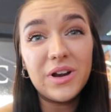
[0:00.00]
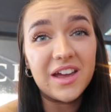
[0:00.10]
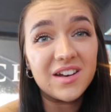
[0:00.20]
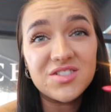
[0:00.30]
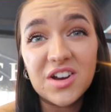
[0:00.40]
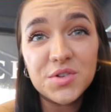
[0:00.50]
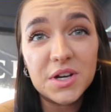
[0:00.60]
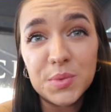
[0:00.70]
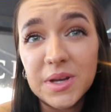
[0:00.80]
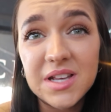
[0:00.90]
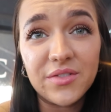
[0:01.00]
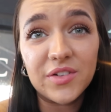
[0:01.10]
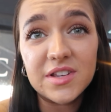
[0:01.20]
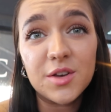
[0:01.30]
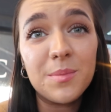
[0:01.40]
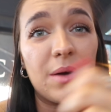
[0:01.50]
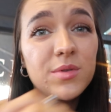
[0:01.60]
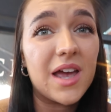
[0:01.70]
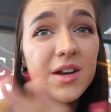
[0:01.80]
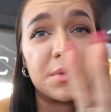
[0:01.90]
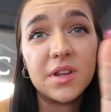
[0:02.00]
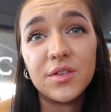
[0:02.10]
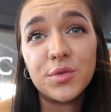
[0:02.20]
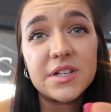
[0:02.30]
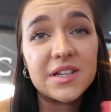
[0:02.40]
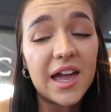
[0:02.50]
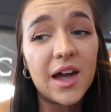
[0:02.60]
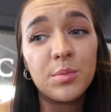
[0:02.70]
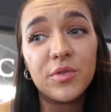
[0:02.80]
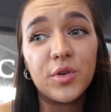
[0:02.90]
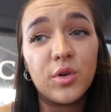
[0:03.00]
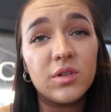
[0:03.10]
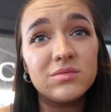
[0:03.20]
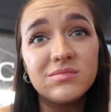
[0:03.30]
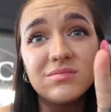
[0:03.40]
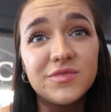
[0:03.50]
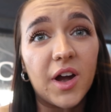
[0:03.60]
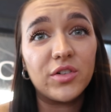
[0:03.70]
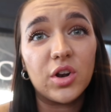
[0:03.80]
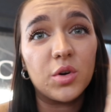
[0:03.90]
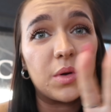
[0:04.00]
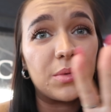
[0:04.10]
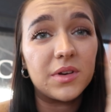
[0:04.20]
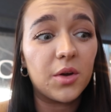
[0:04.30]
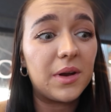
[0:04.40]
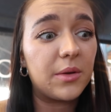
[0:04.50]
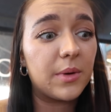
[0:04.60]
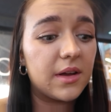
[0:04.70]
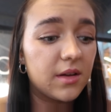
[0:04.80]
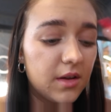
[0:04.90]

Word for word: Brilliant, it's graduation week's everything. So Matt was adamant that if we didn't get out before 5 o'clock we wouldn't go anywhere.